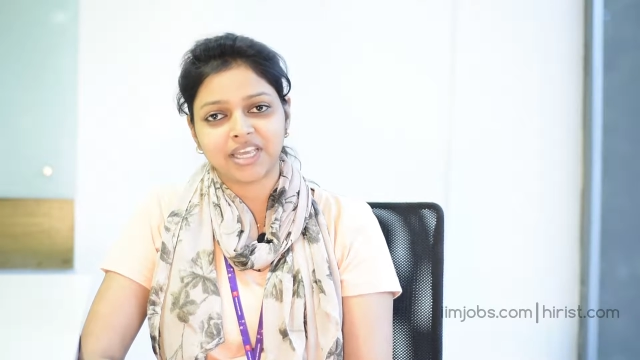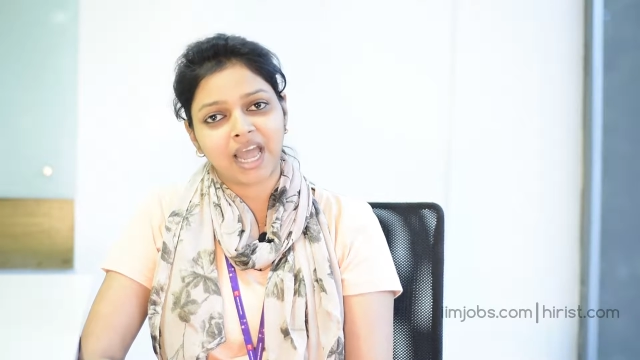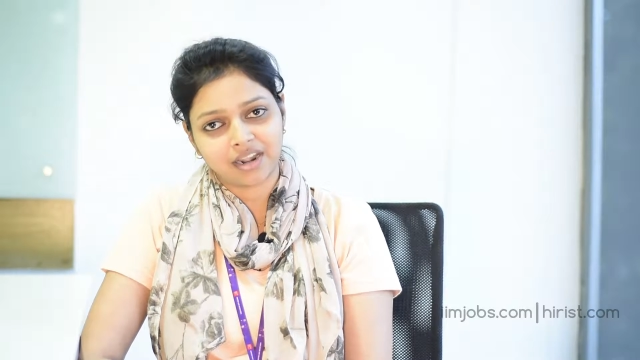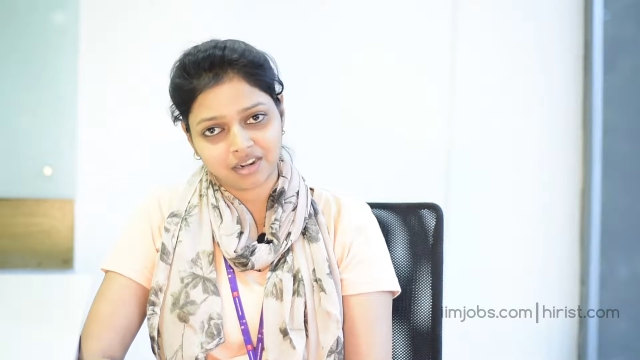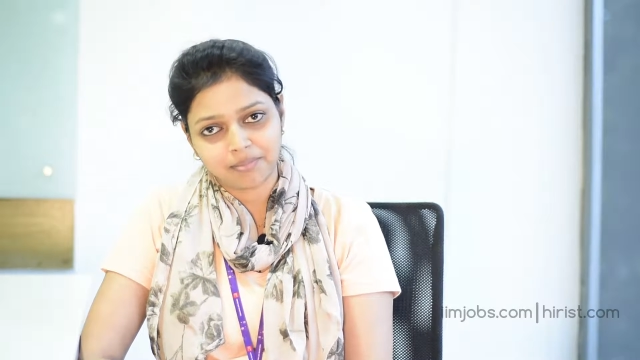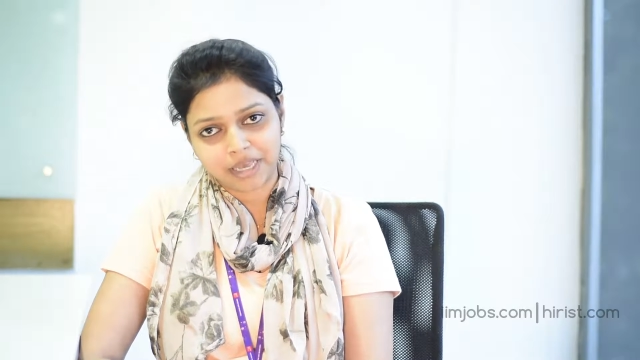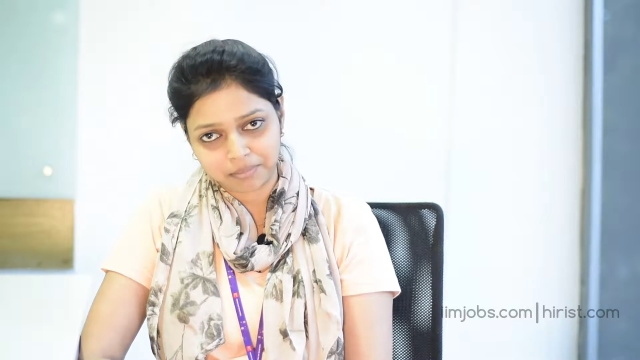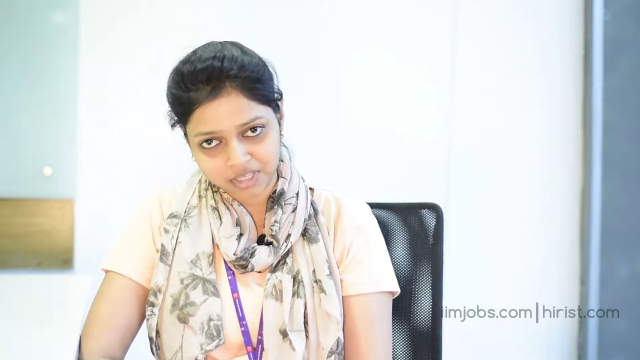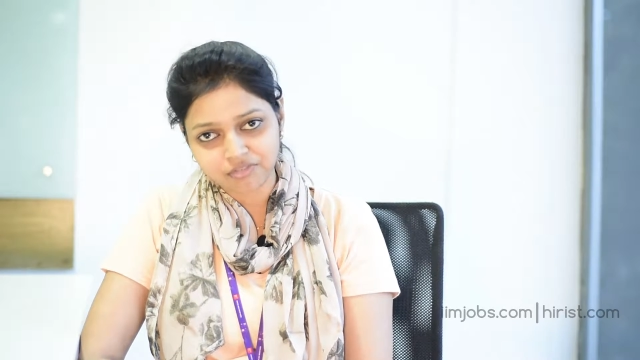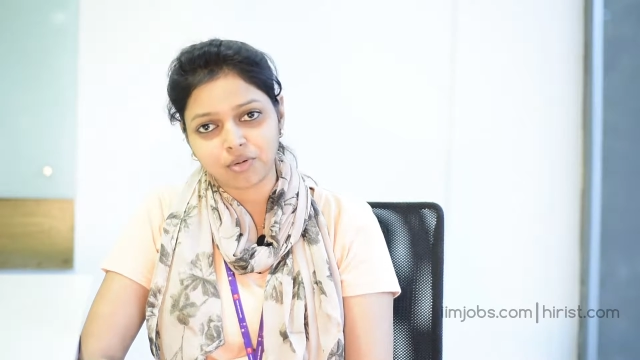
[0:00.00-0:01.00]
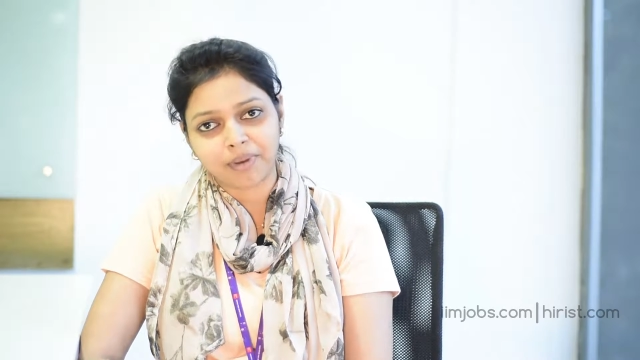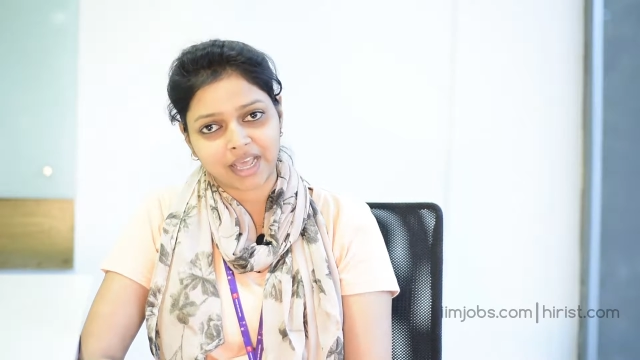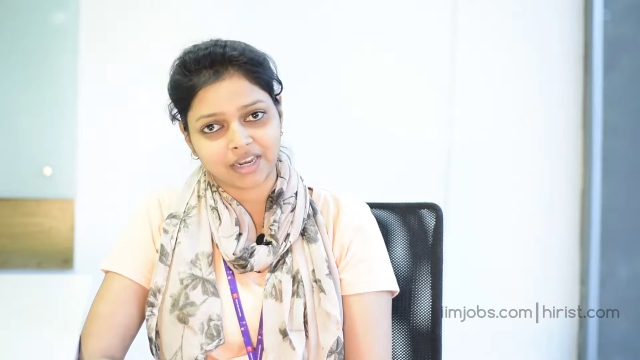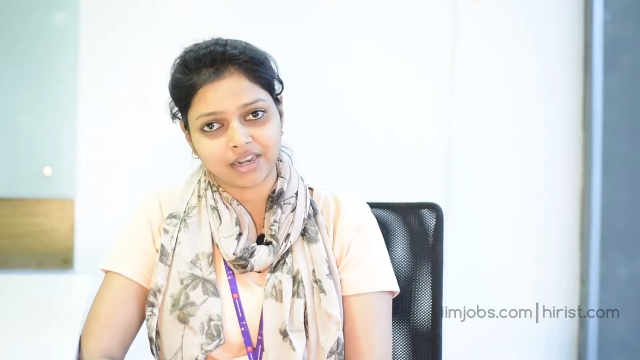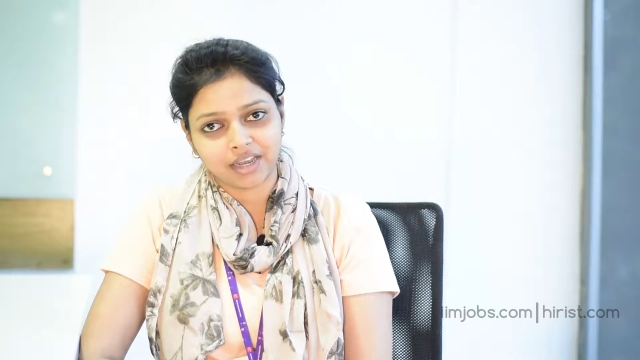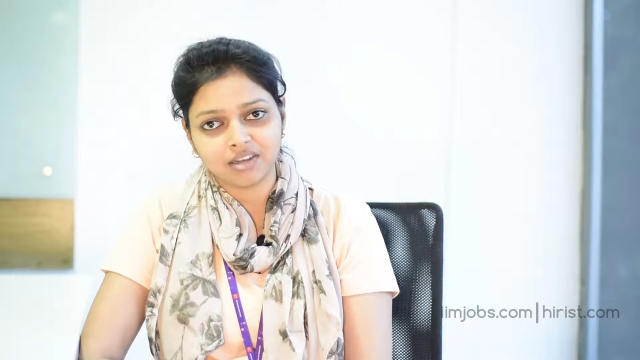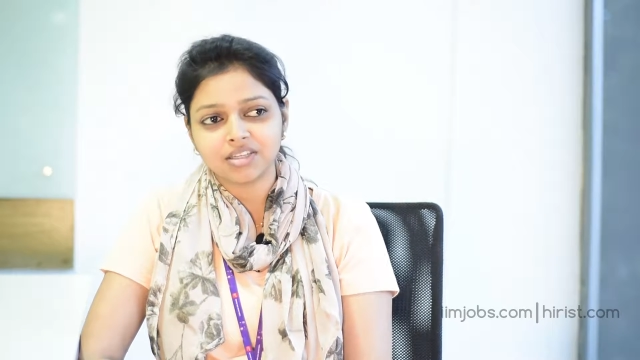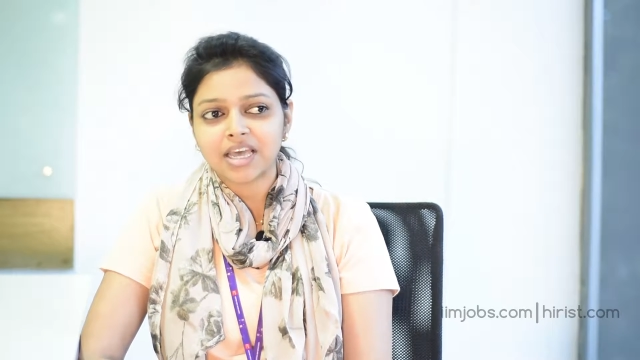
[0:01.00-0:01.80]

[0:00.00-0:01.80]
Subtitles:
being handled by me for Pan India.